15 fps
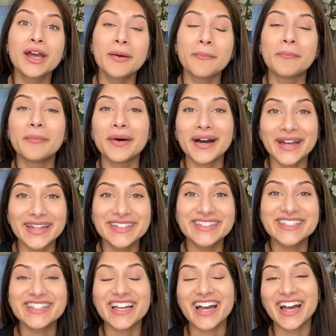
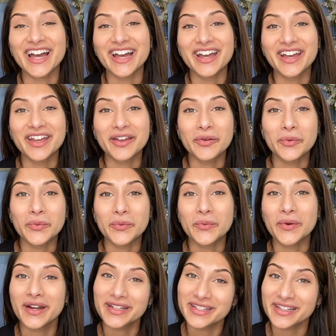but I
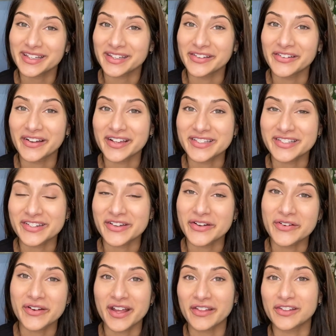wanted to let you guys
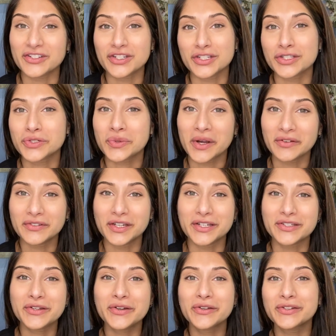know now that she's 12 days
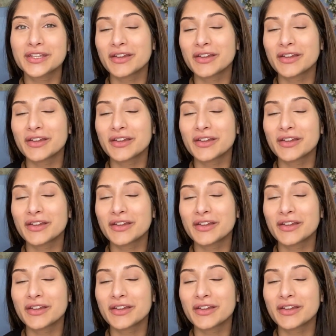old,